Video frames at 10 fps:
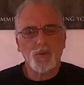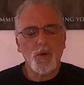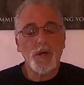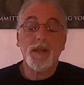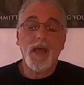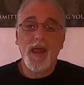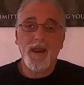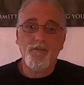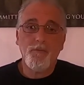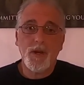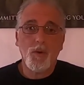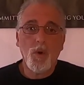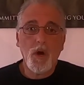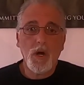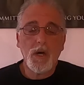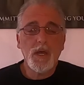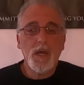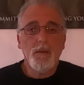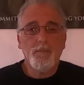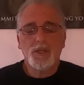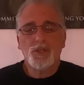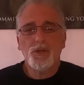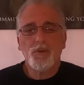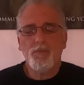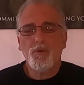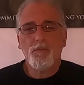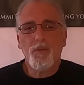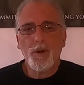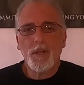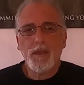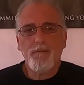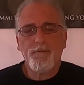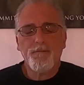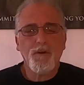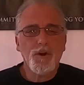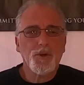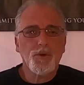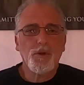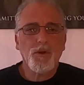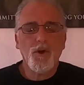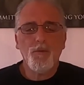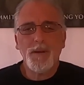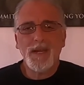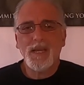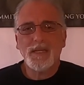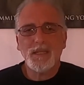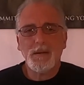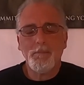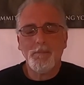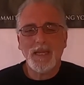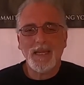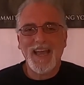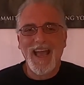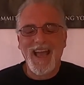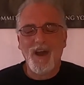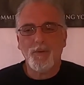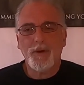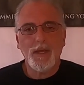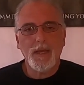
One, how to have a better walk, but two, and more importantly, front door open doesn't mean out.